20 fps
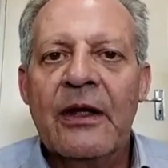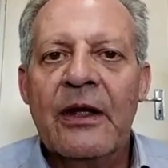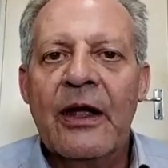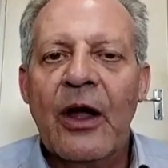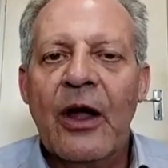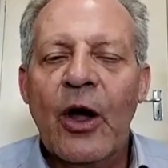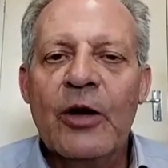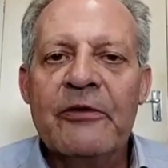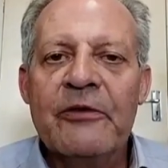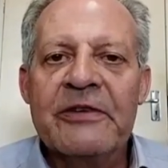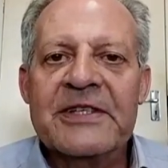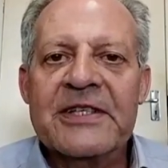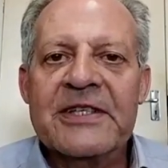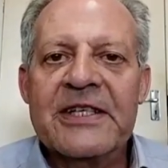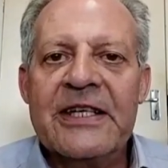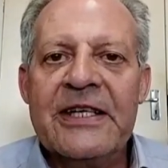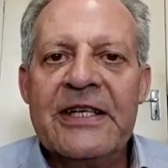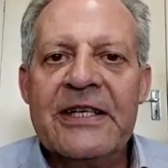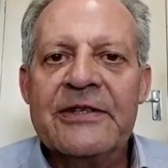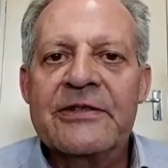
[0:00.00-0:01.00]

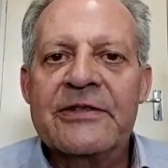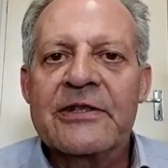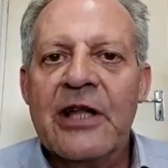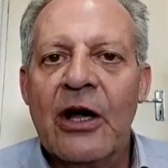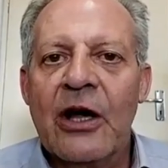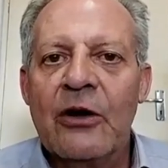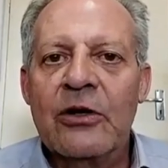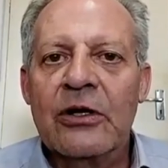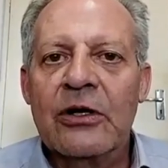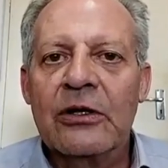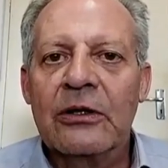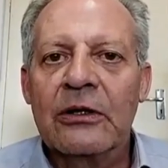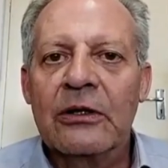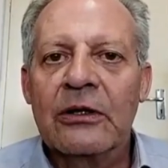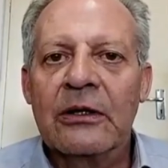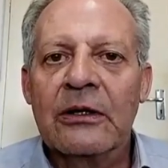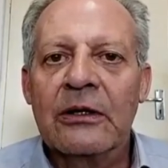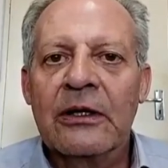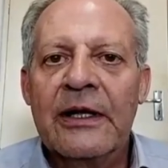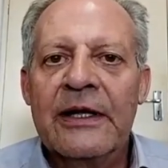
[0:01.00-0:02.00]
overseas,
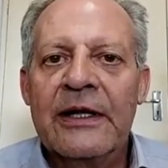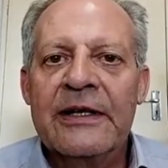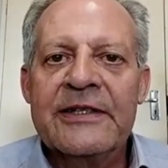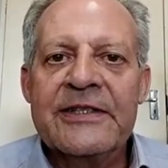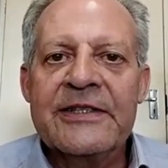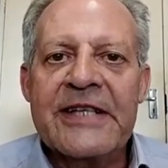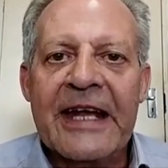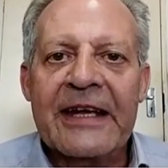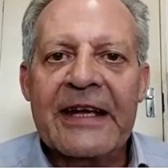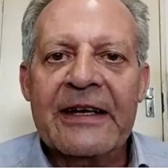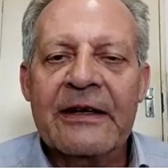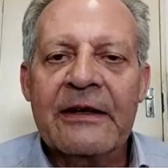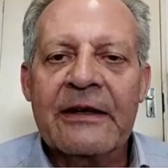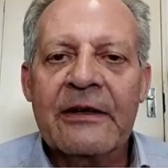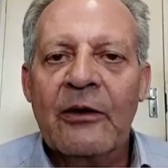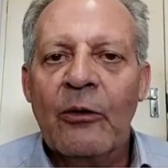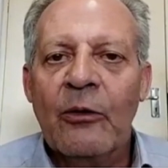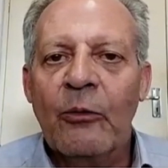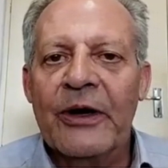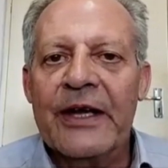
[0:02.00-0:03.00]
local, tech,
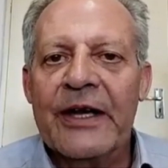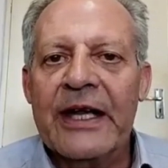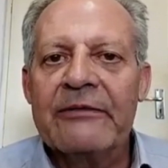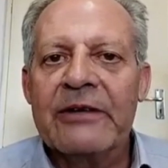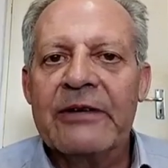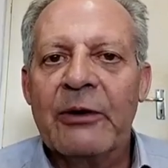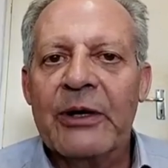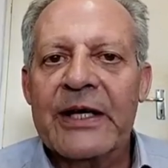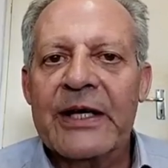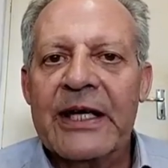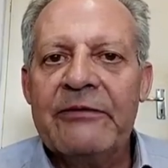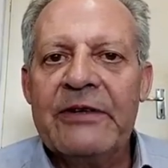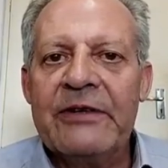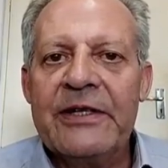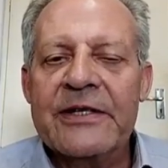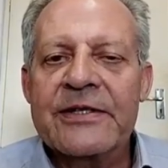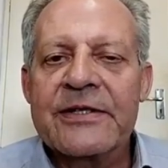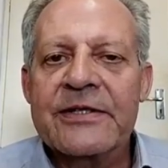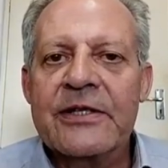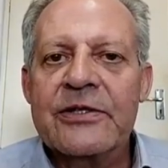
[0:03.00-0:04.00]
whatever
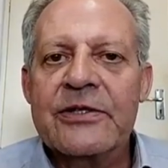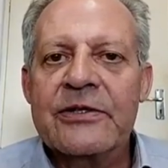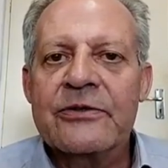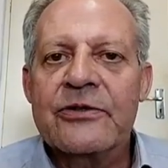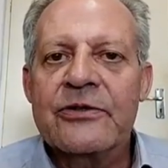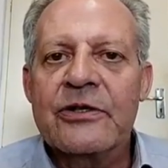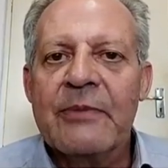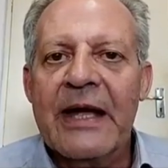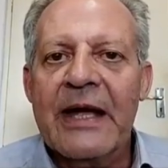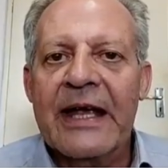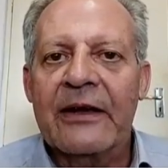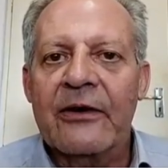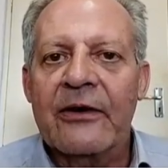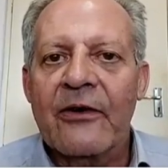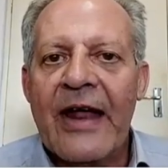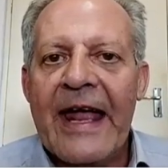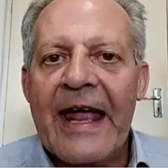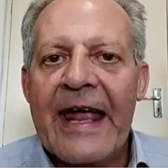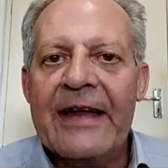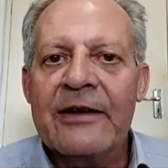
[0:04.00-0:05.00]
decisions you make,
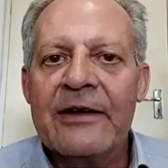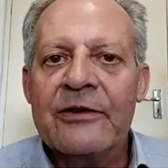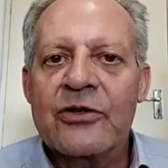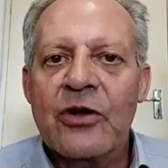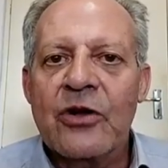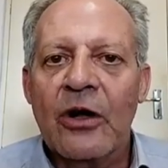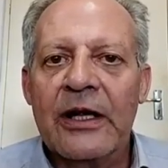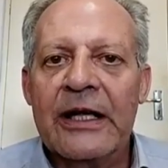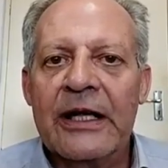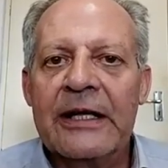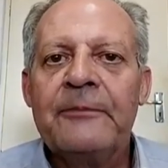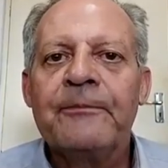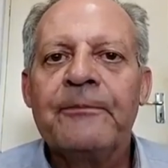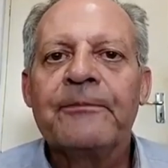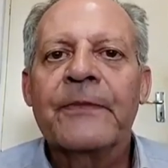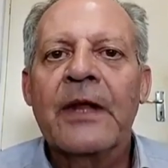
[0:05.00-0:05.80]
rand, dollar,